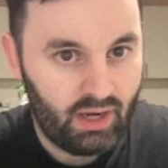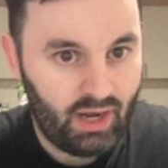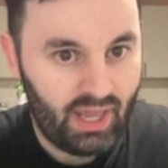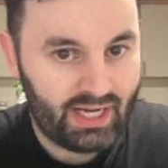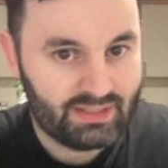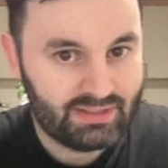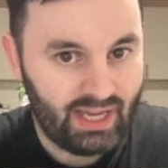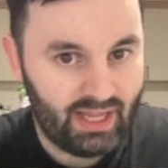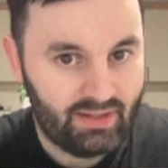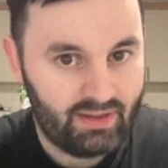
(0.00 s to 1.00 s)
Like I
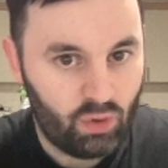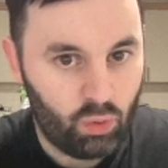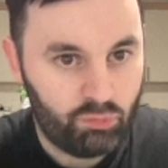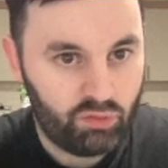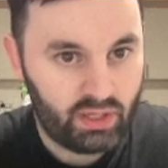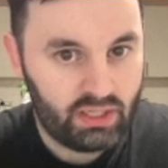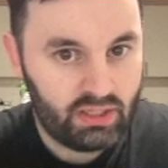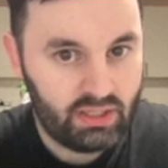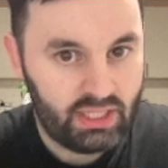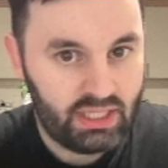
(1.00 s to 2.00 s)
said, hopefully
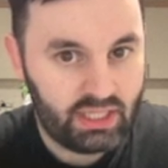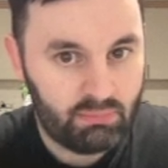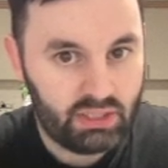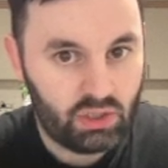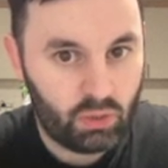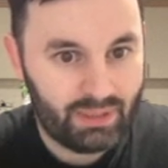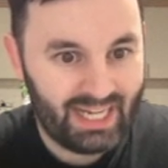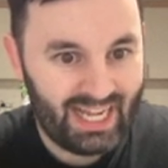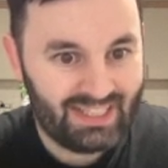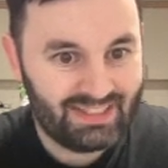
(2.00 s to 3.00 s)
he can become an
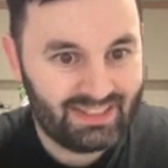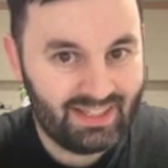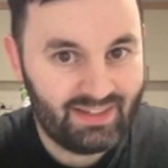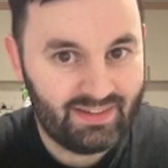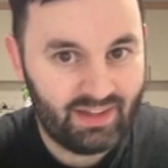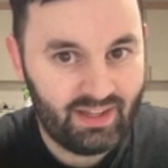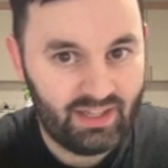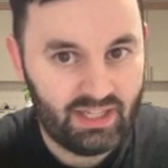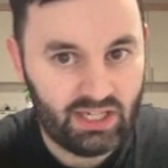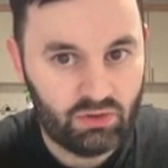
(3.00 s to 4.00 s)
instant
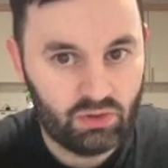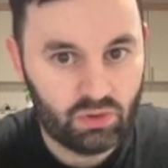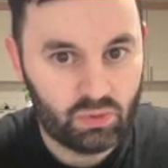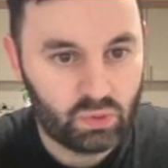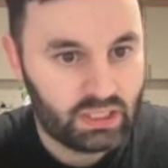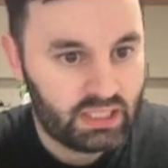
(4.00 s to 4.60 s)
hero.